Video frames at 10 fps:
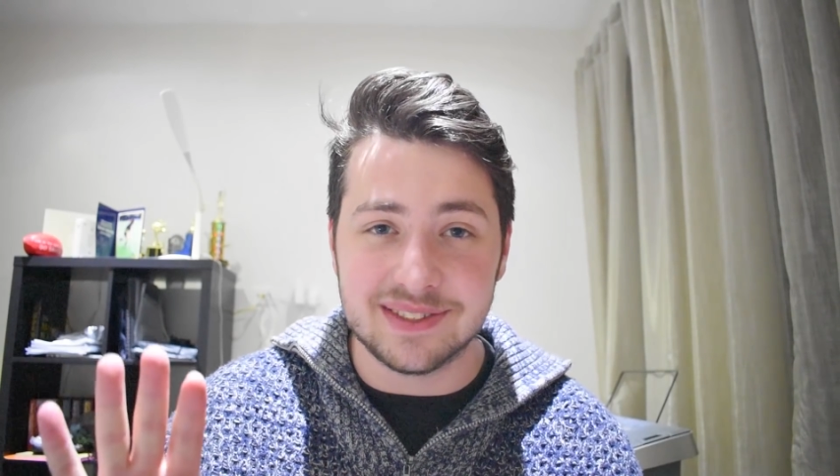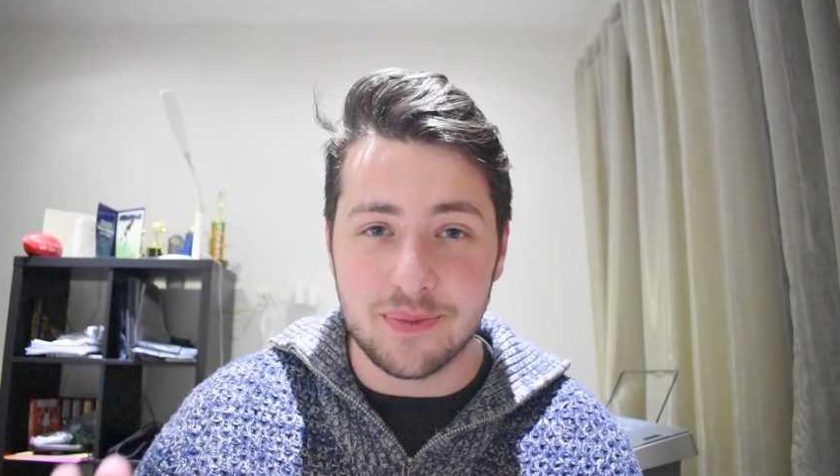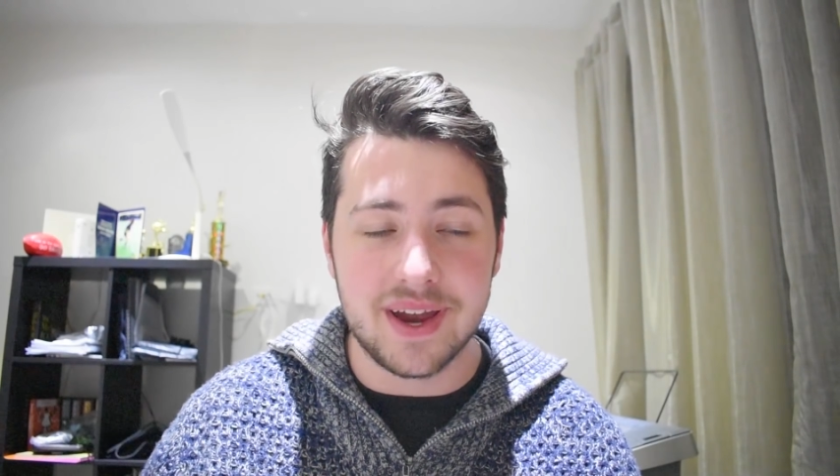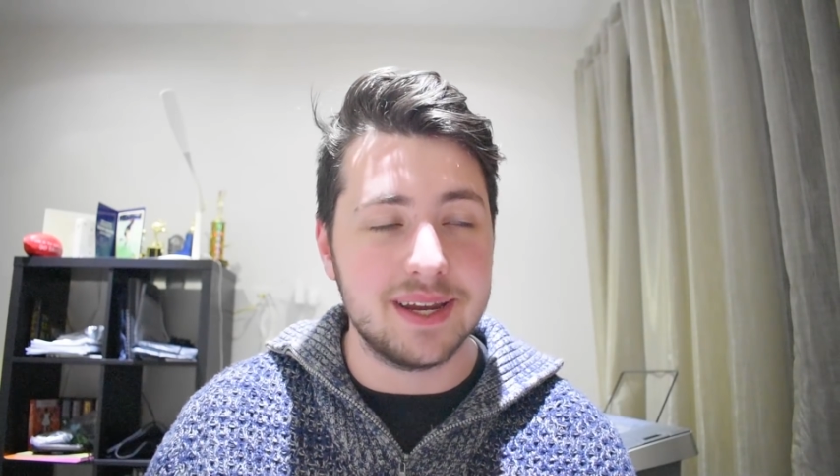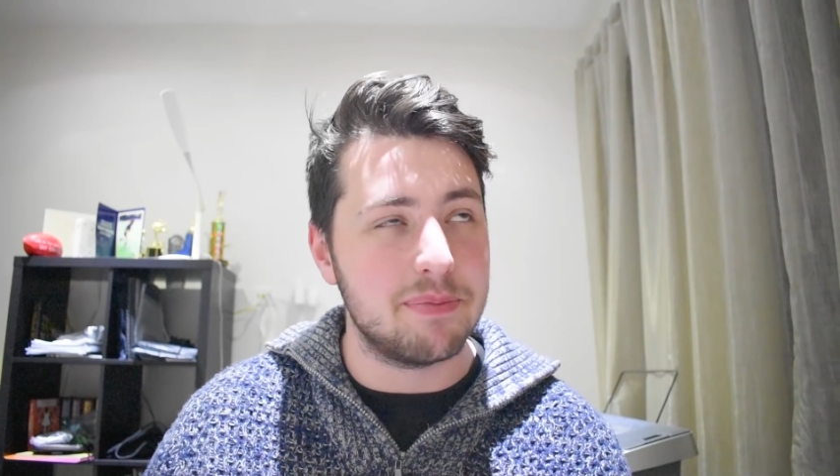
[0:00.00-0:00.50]
is
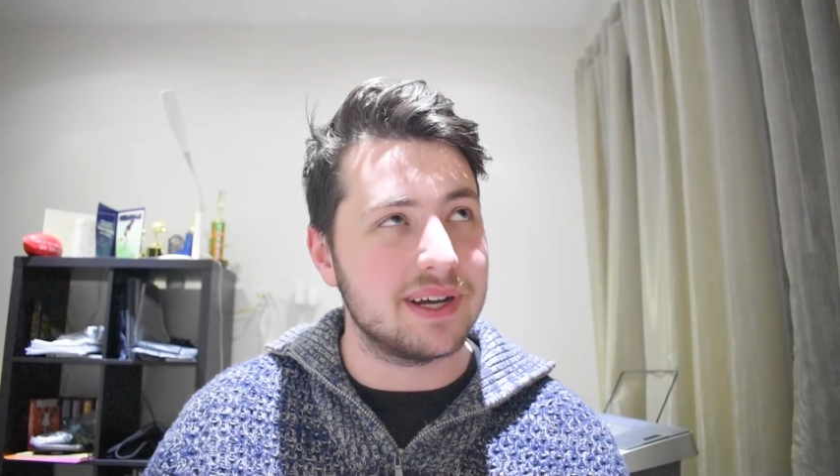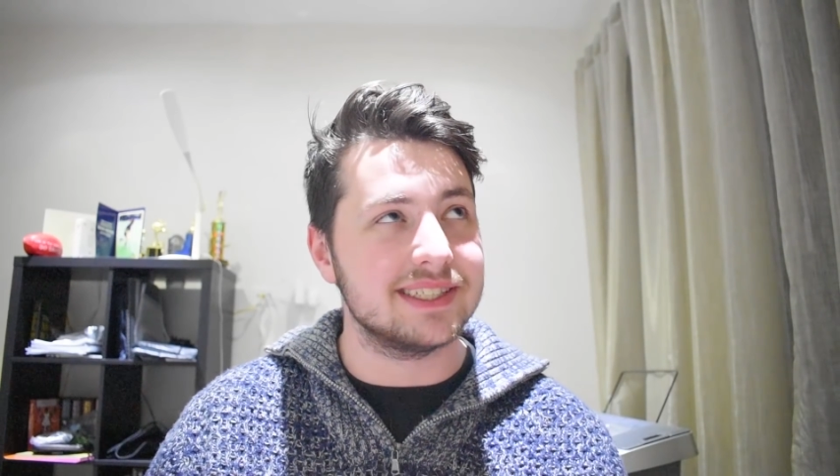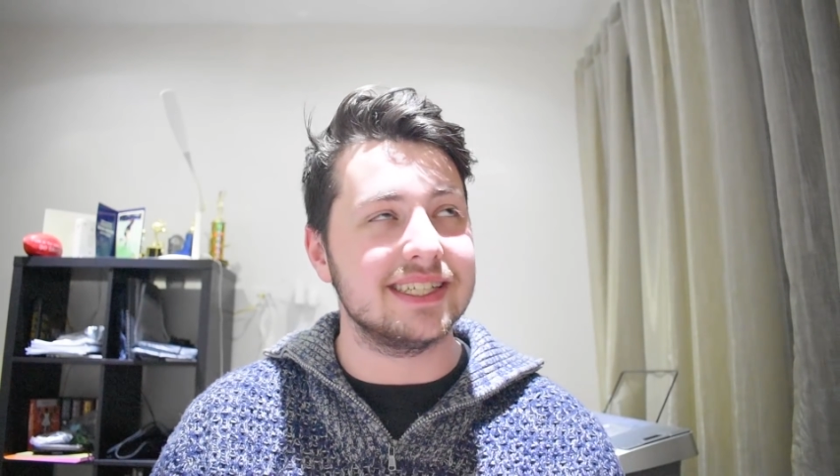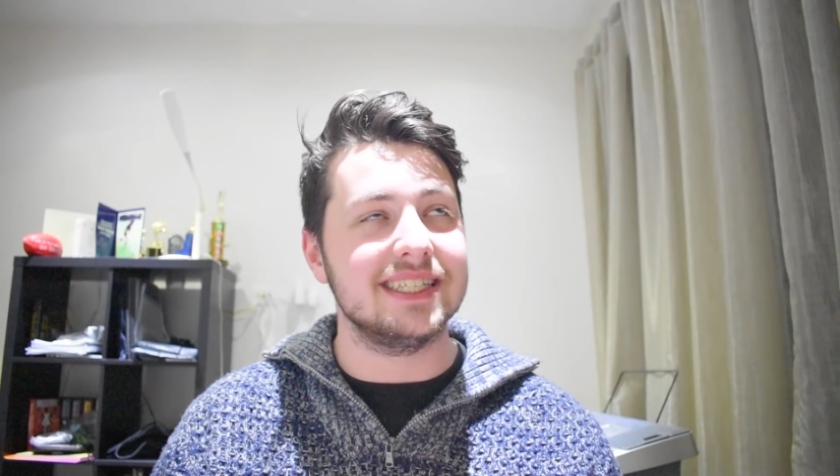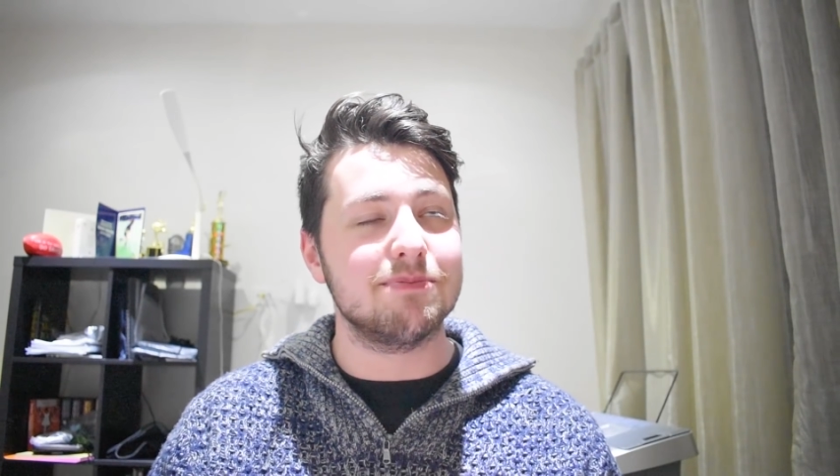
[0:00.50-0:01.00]
weak
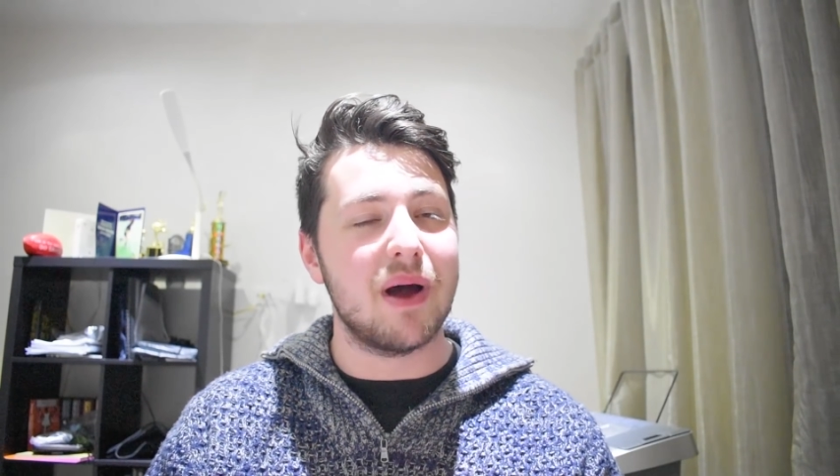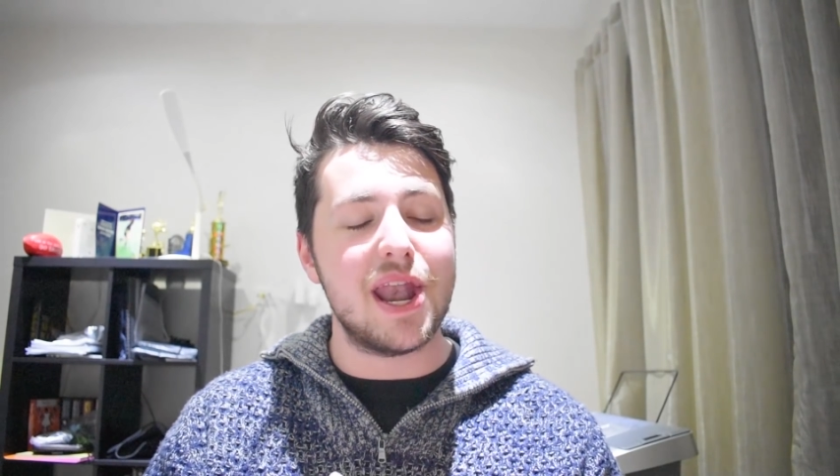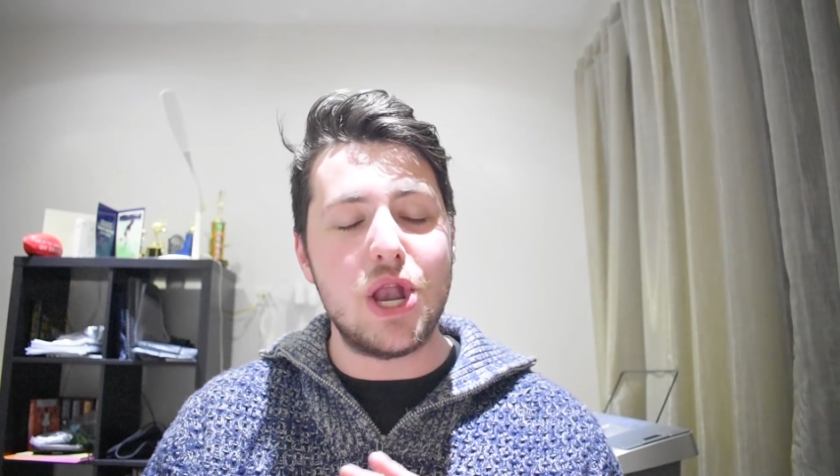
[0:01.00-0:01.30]
because it is by